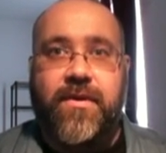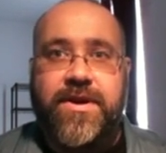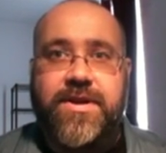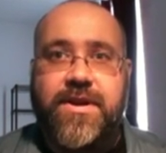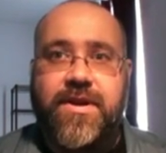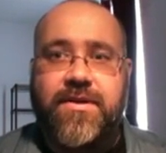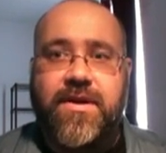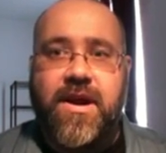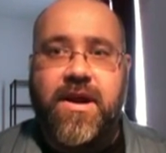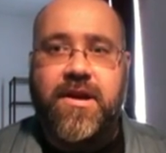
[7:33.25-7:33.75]

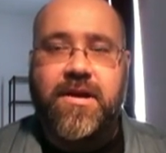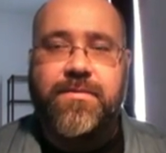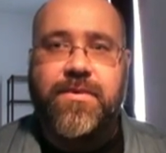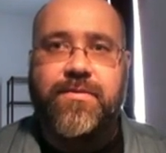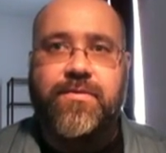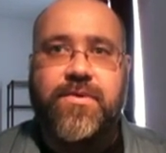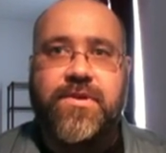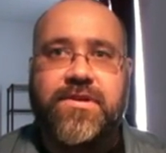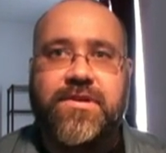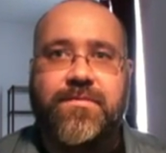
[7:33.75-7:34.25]
What your
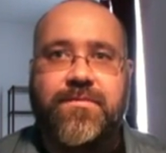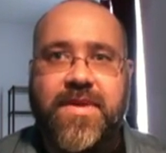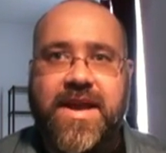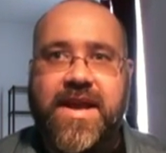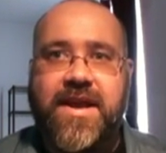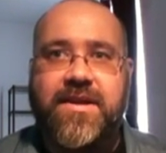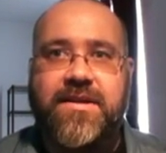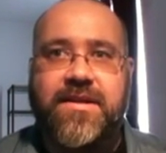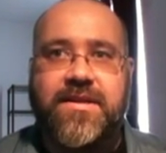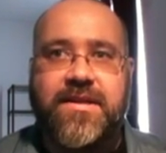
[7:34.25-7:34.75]
argument would
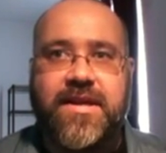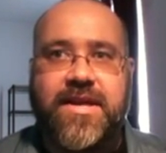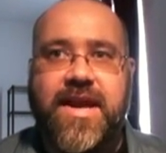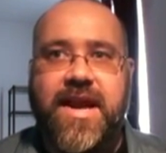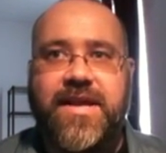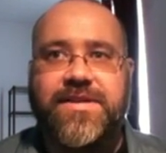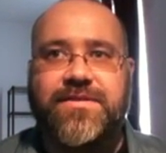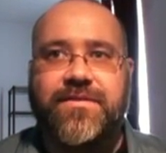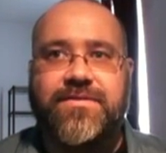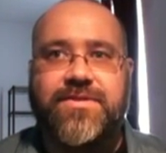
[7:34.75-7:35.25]
demand in the
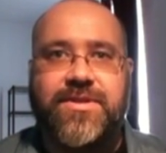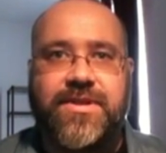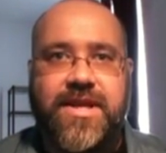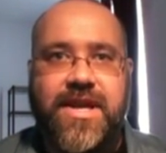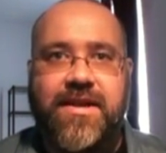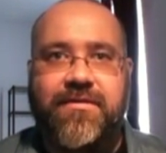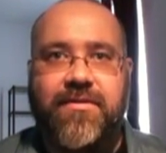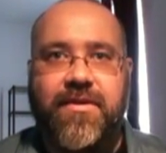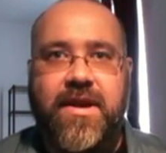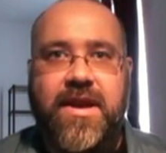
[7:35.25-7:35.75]
case of
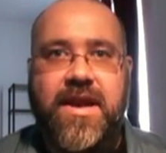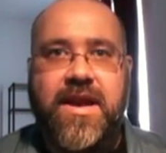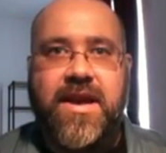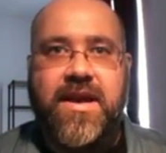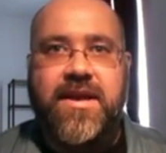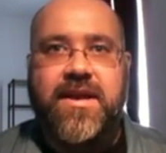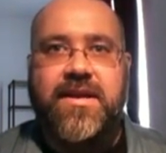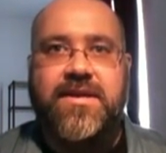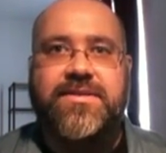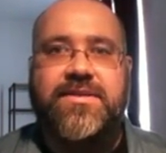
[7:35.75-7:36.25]
slavery
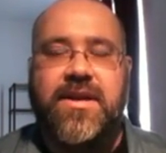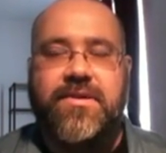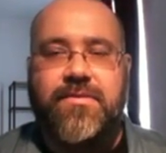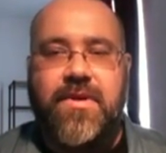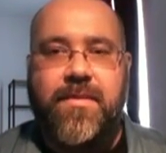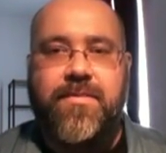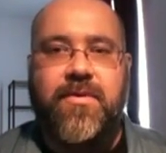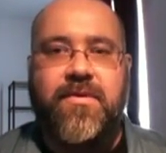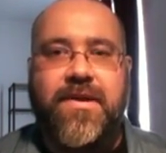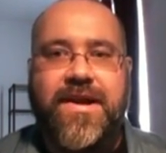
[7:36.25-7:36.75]
is
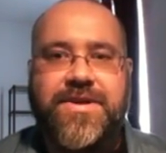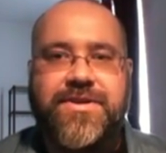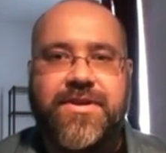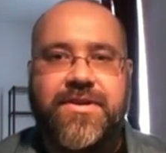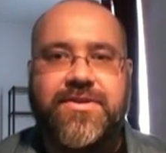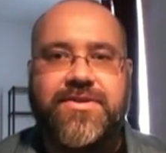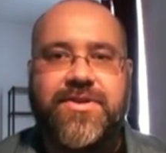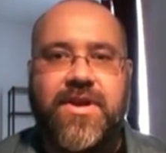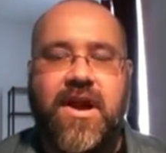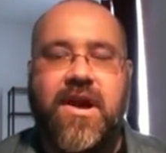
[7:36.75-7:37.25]
that
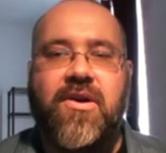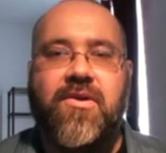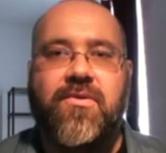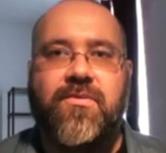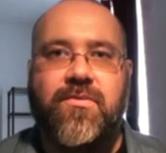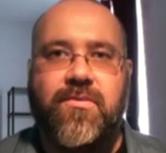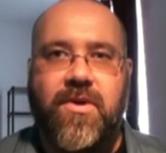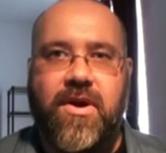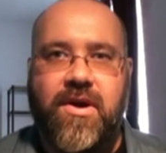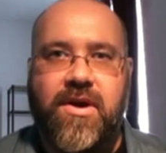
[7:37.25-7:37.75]
reparations
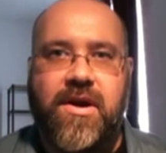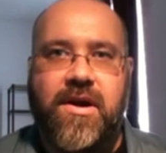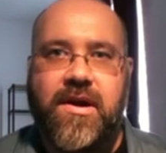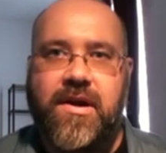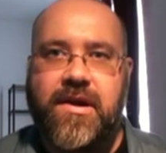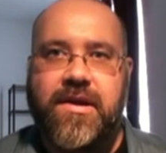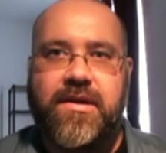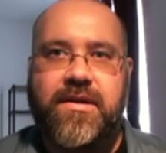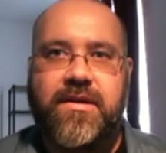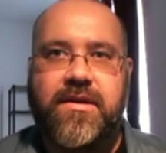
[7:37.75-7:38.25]
are
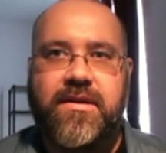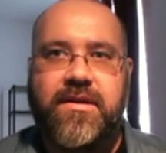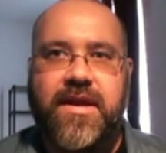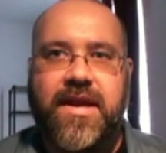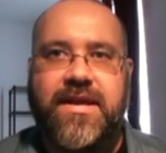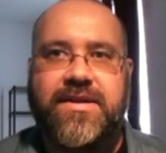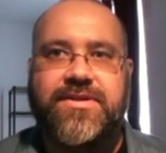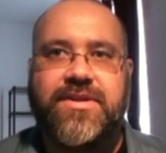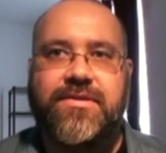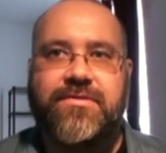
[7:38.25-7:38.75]
wrong,
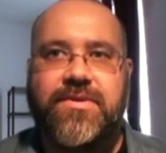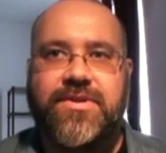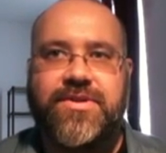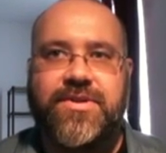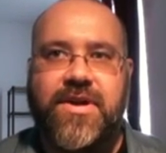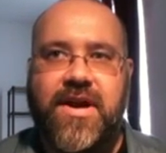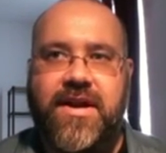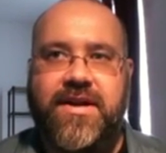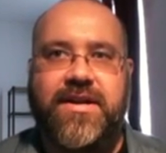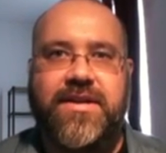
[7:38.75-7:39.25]
as it
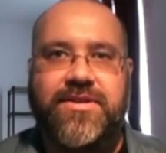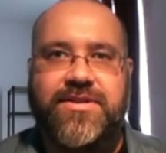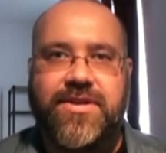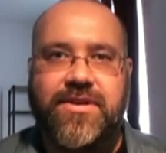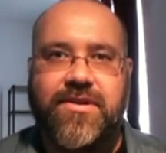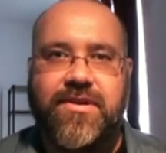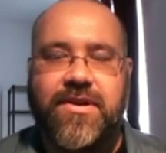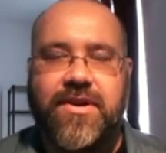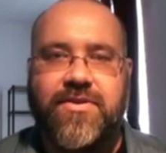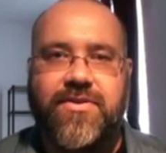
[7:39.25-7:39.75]
was not
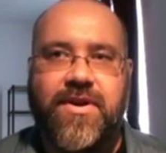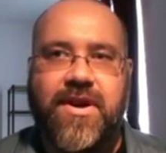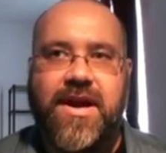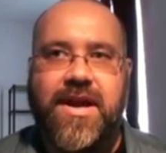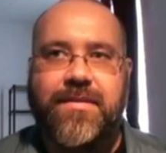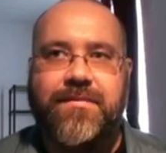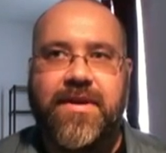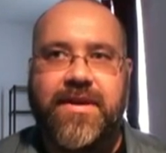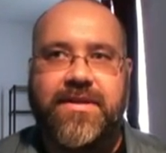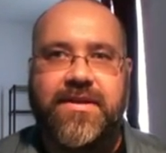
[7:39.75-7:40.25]
considered a
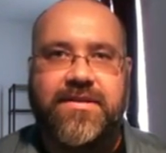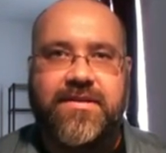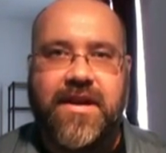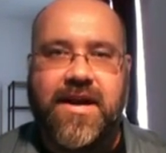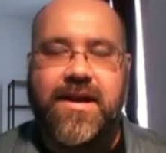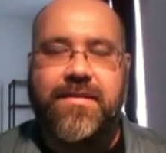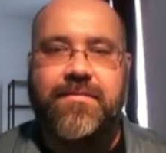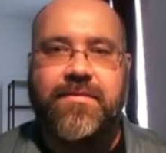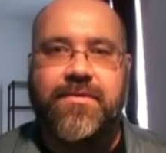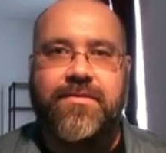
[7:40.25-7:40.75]
crime at the
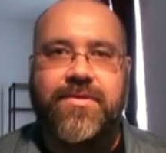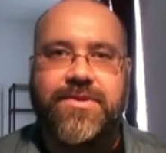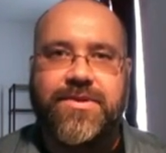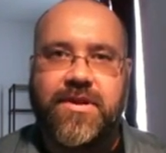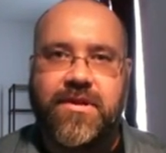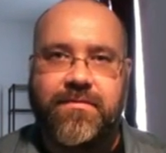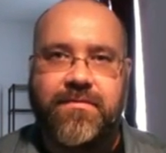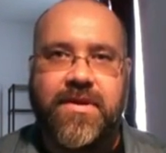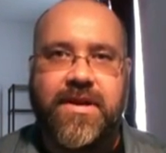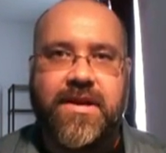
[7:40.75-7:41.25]
time it
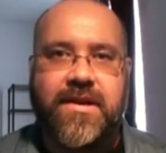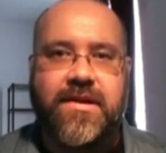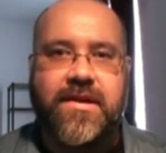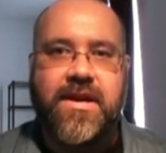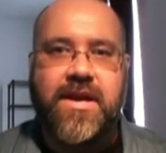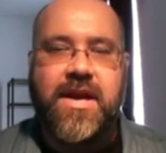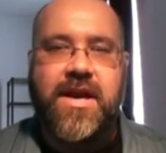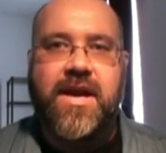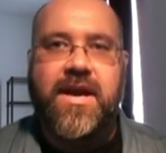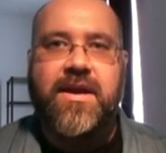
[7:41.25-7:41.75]
was committed.